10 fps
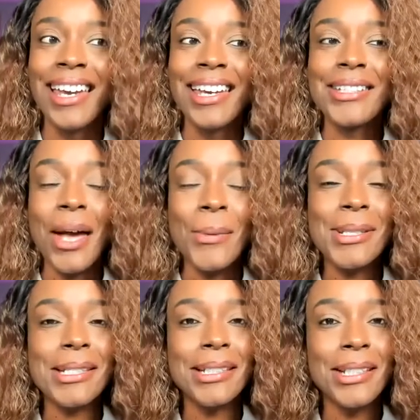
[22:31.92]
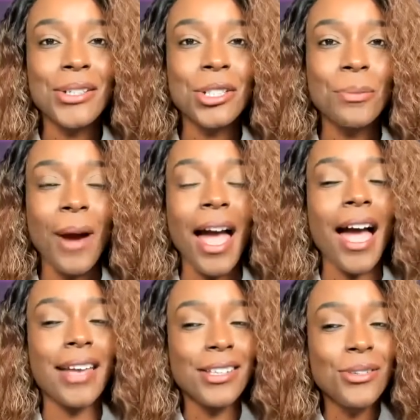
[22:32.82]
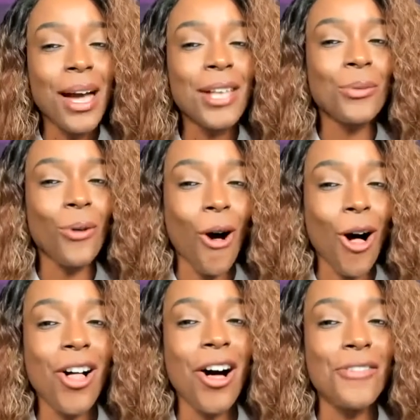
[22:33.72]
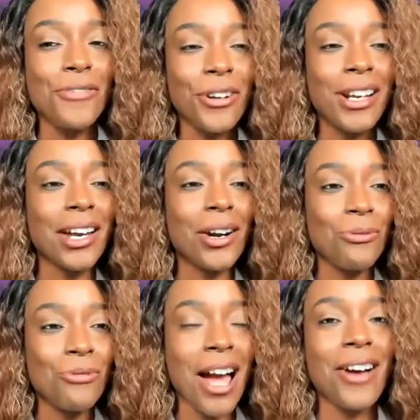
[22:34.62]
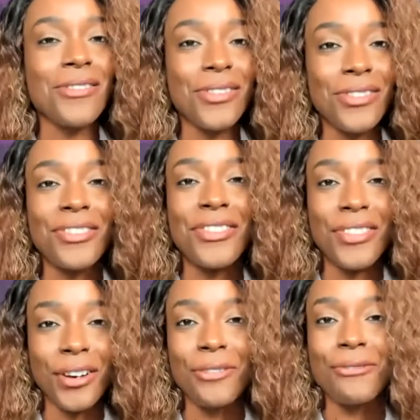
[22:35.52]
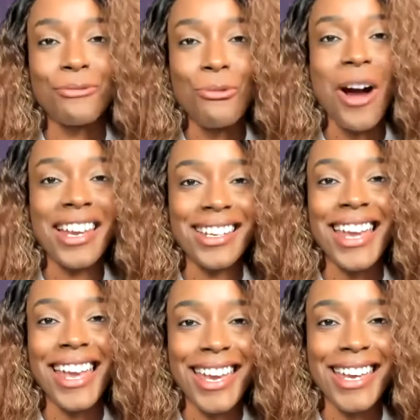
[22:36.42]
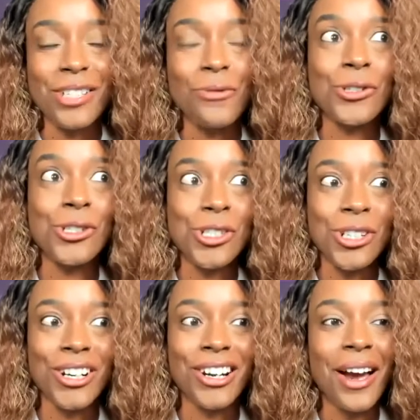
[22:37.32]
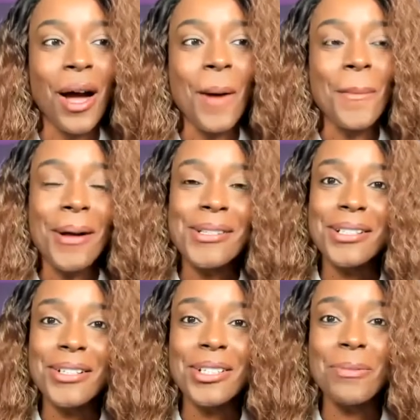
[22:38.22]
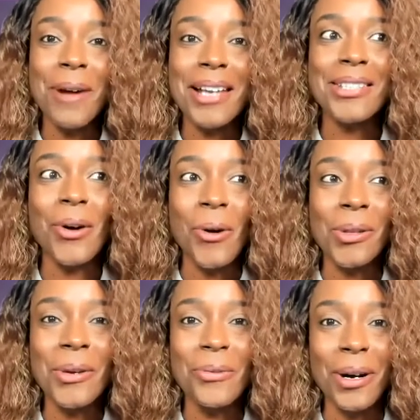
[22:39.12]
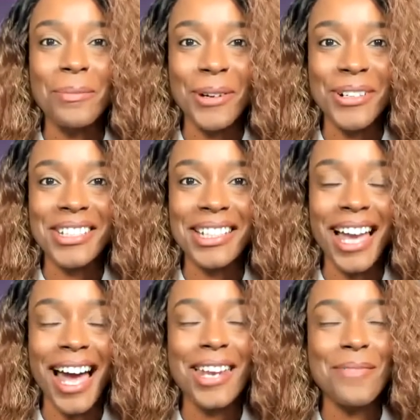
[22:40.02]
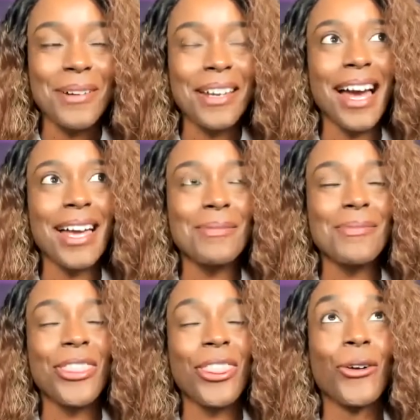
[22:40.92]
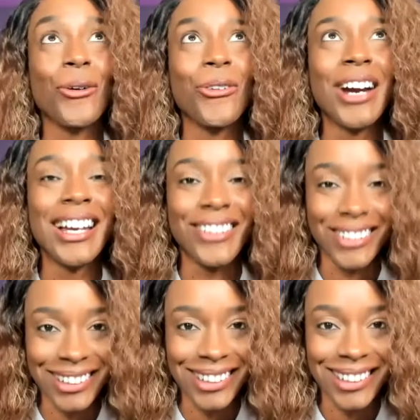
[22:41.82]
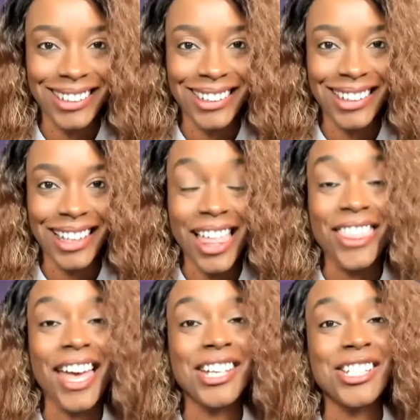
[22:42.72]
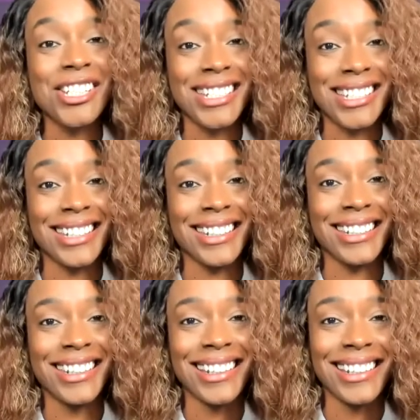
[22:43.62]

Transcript: So I was a little surprised. You guys were all hovering around the right age for sure. But I was a little surprised that only one person got it, but I'm thrilled that she did.